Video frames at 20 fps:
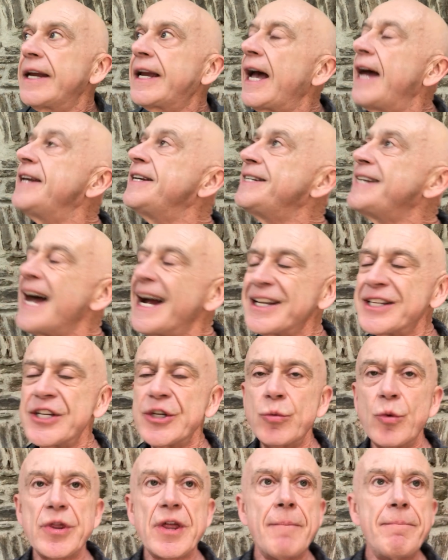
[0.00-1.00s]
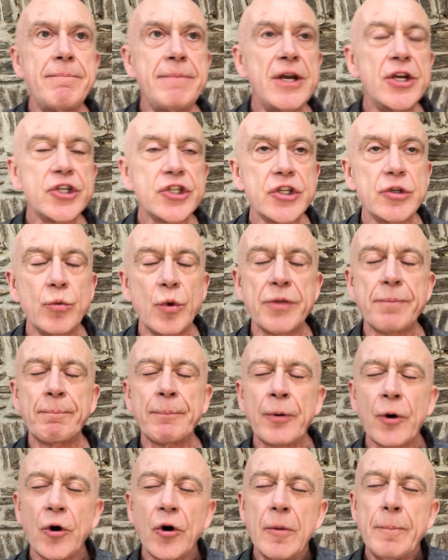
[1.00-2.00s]
connected with a mission, with
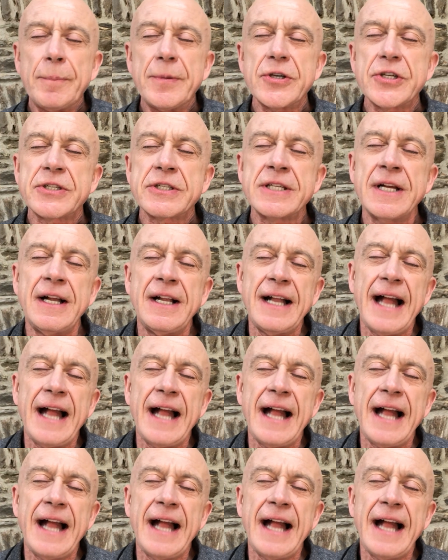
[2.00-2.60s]
purpose,